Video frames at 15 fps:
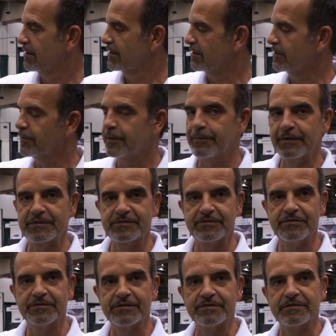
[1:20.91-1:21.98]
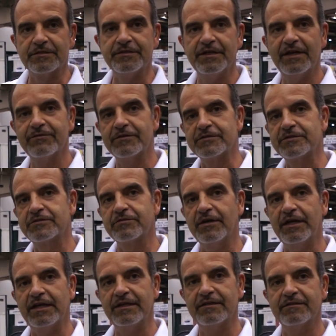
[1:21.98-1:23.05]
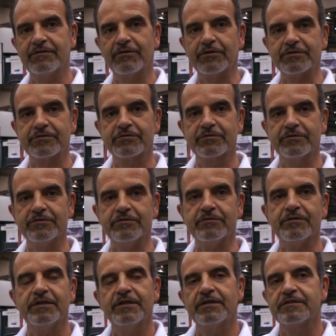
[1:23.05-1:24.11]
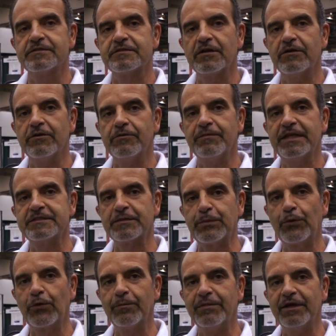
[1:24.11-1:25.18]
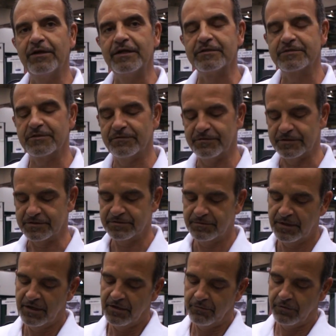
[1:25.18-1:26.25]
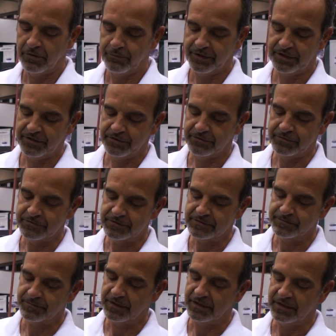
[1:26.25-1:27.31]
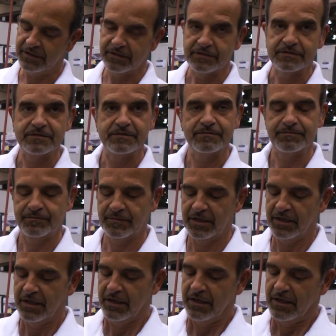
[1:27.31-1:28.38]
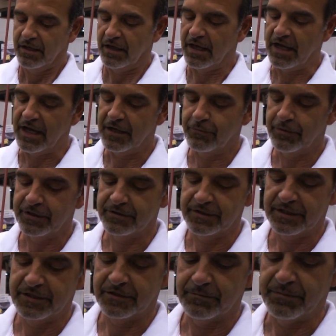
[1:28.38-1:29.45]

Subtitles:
Aluminum extrusions are never straight or true, so it makes a poor bearing surface. What we use is a high wind linear